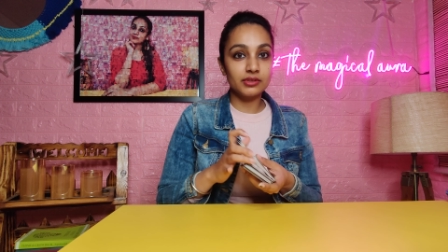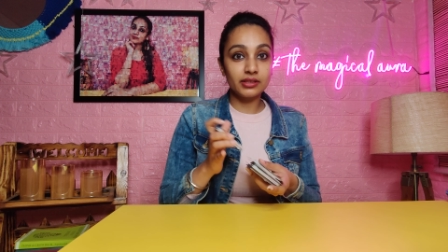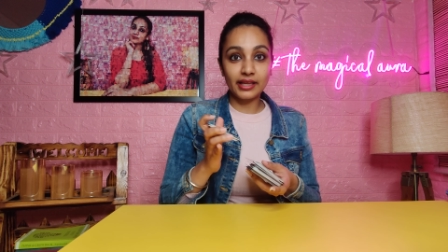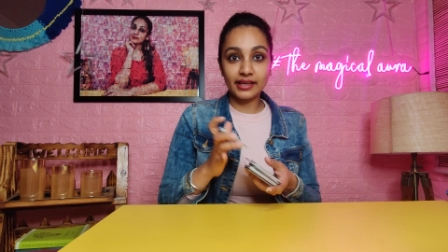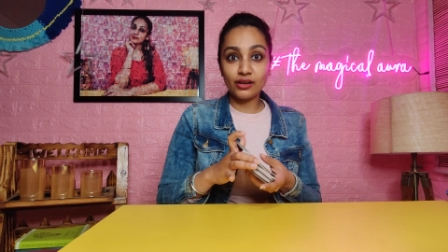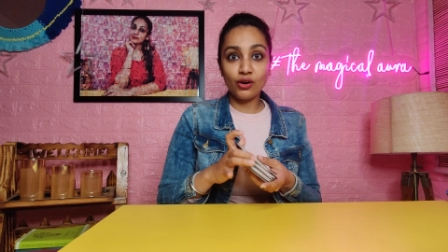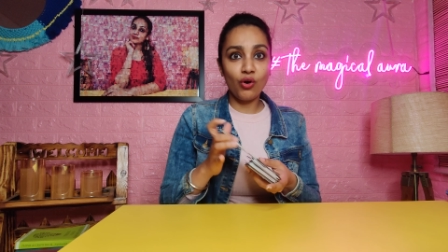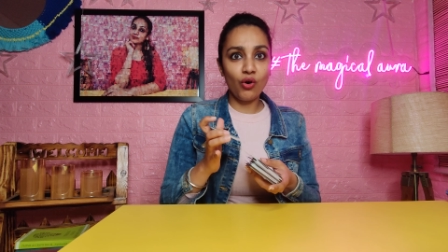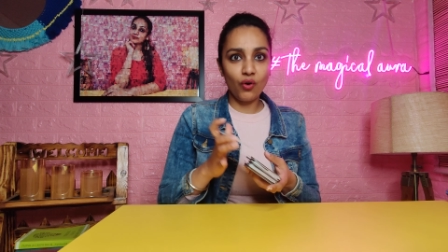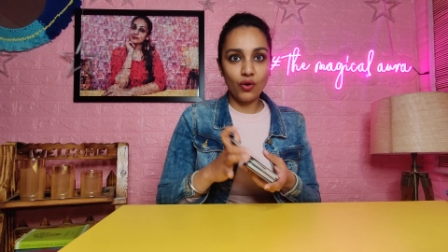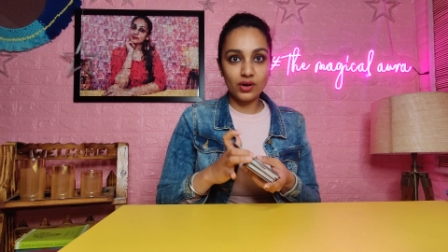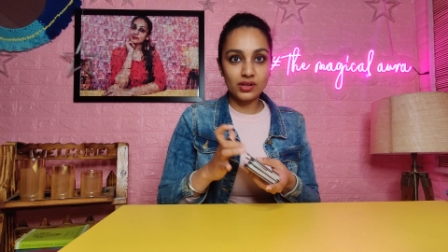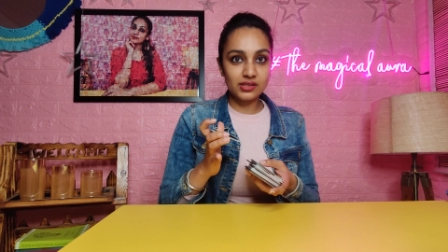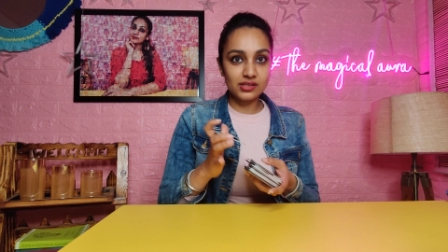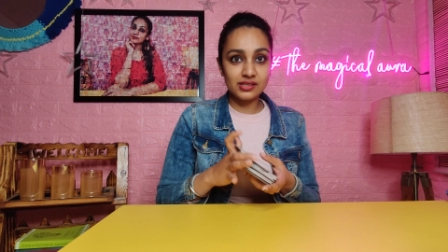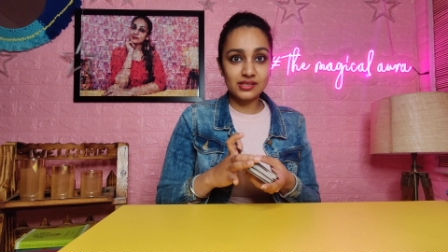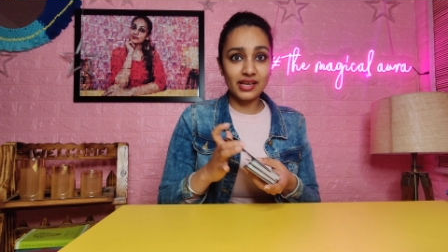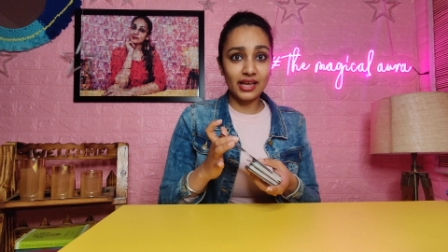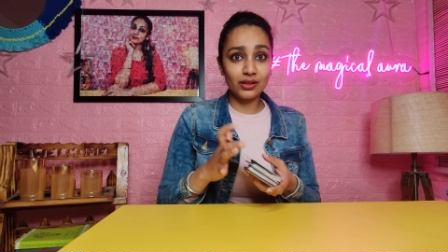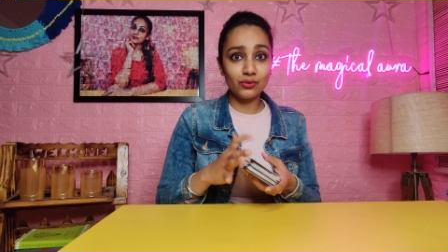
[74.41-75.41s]
like
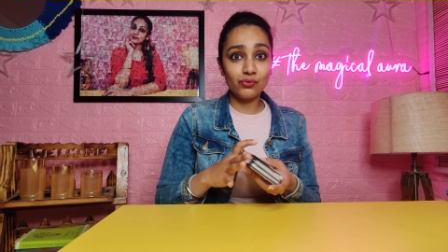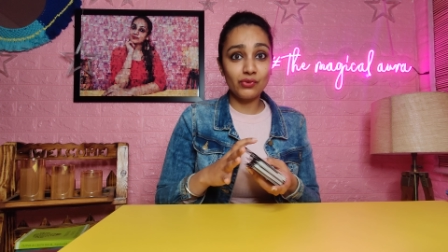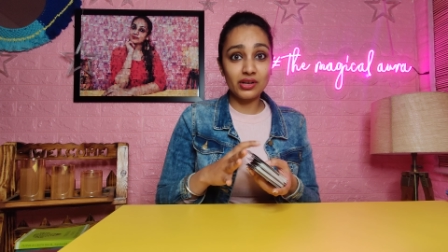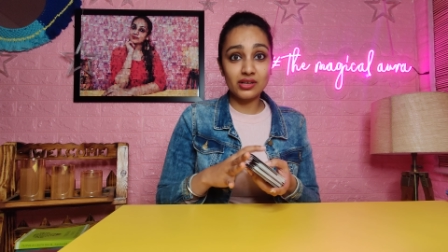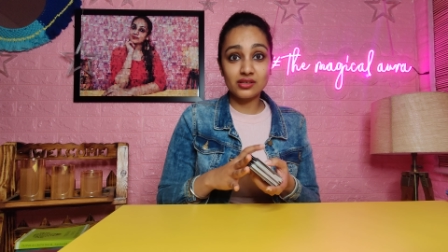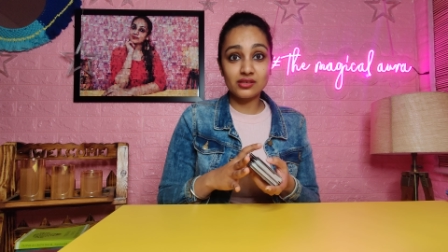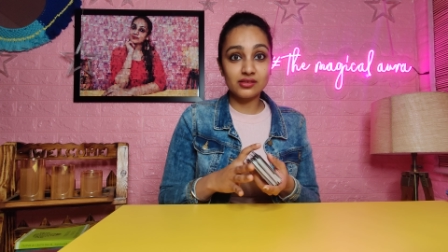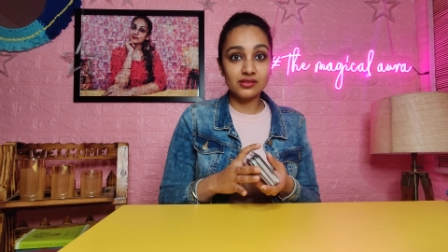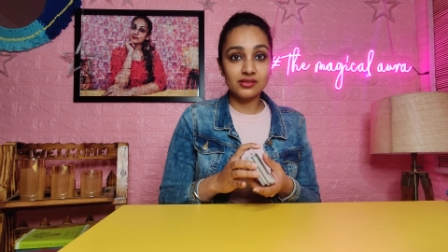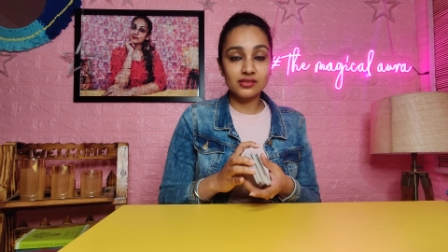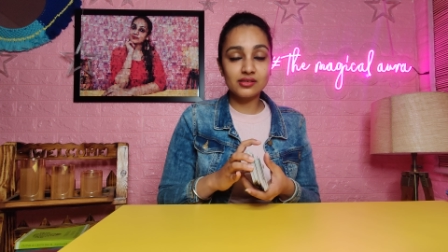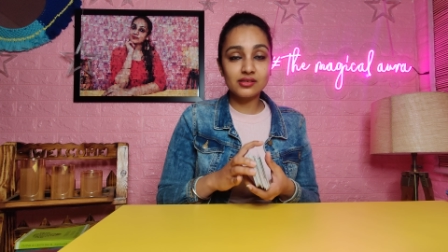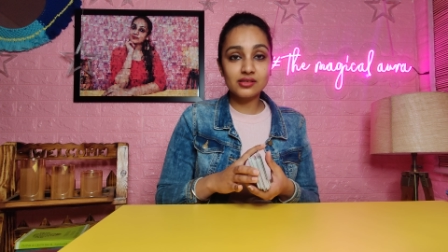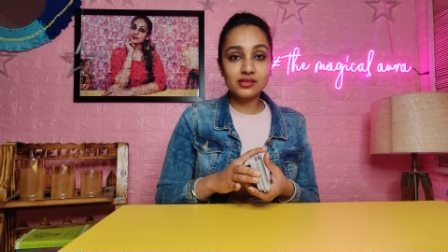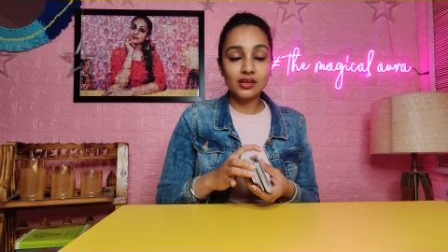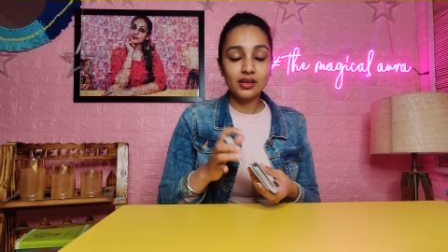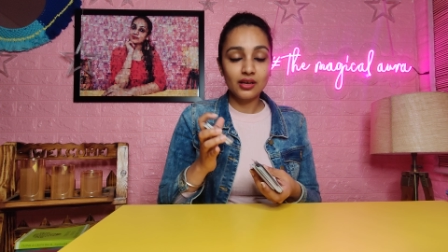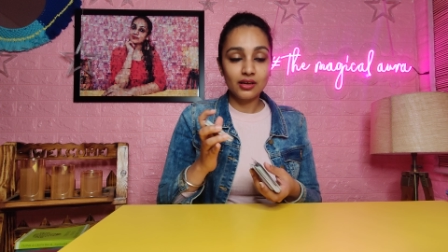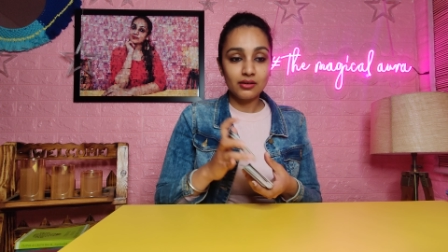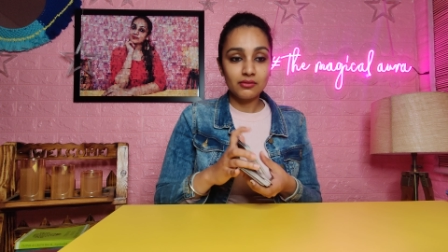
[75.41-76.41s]
horns and
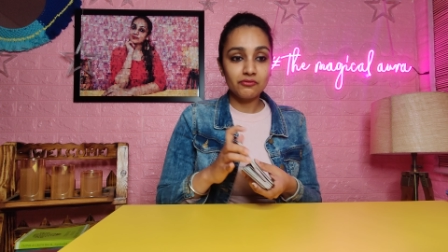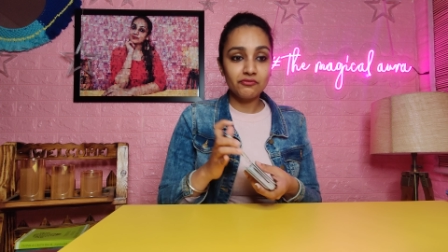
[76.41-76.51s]
vendors,